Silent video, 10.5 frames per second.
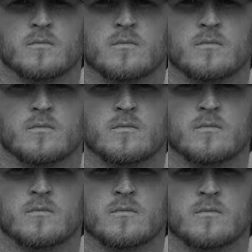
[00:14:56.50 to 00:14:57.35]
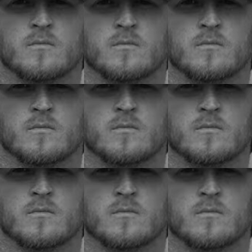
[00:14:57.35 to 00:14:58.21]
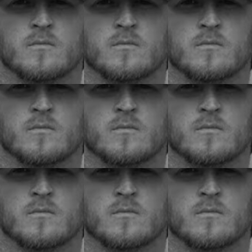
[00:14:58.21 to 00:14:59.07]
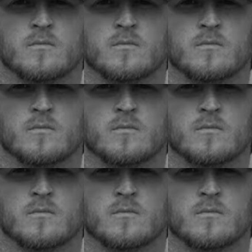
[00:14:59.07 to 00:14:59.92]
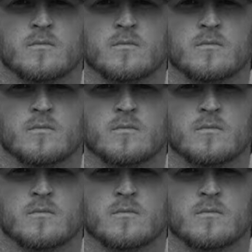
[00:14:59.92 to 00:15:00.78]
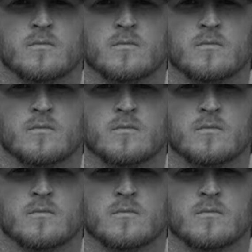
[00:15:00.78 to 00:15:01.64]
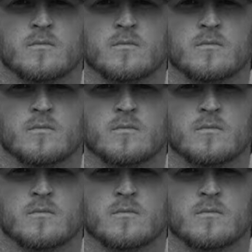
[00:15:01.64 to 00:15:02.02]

(no lip movement)